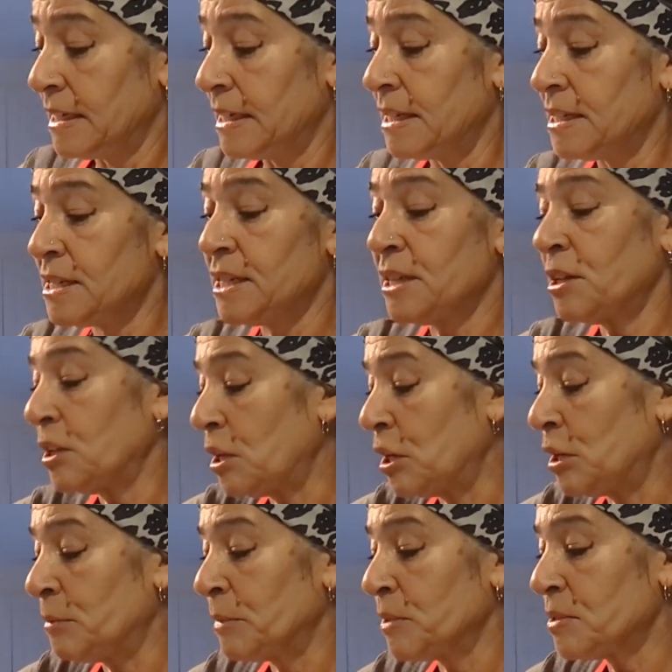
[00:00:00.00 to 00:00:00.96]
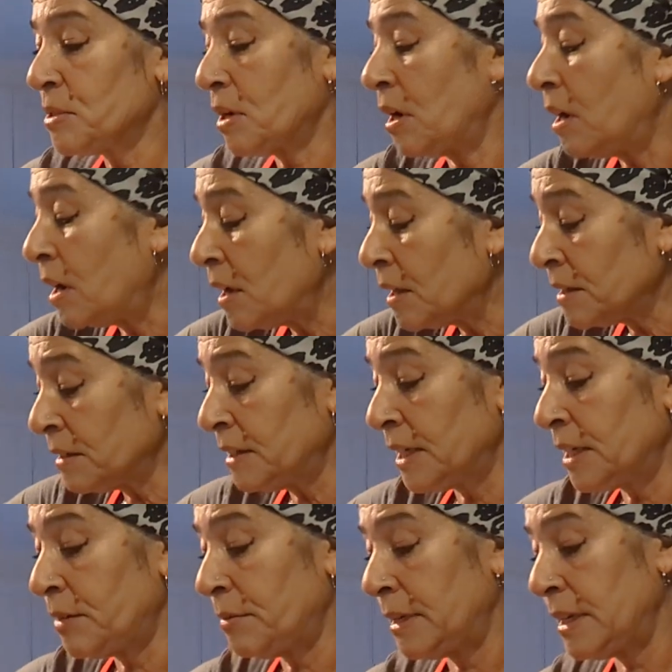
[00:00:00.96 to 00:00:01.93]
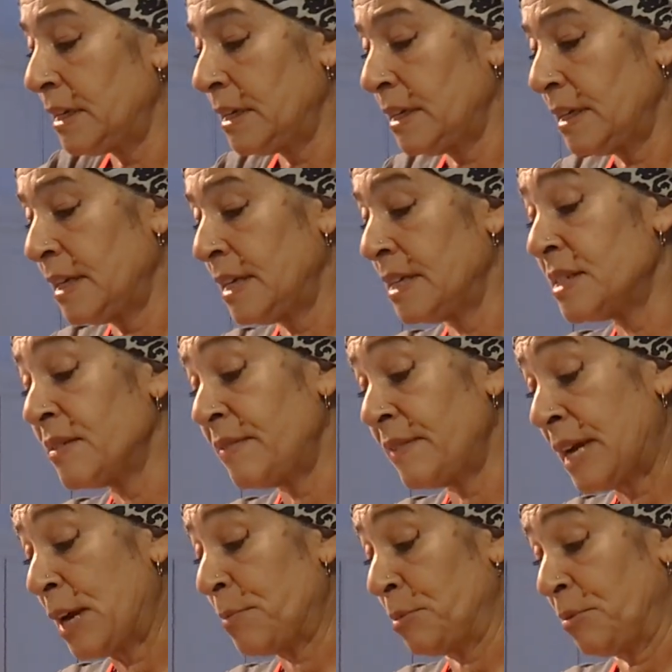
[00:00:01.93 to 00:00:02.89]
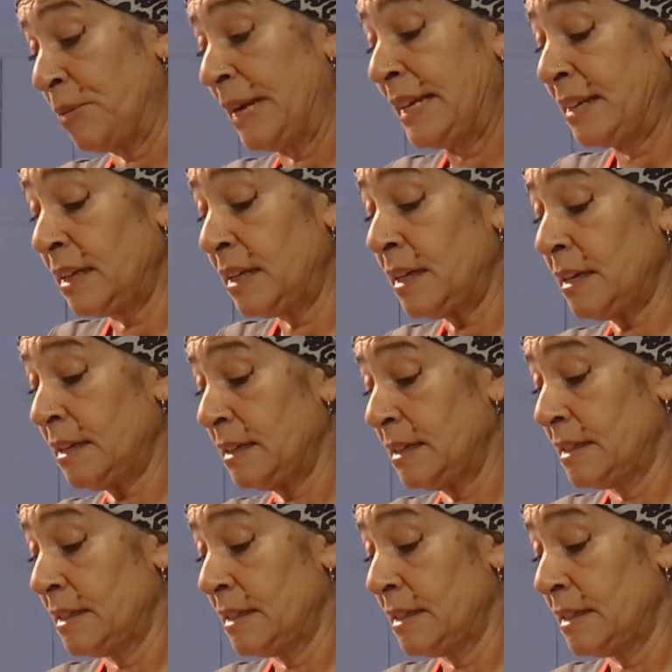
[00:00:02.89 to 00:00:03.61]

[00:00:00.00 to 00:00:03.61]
until almost all the liquid is evaporated.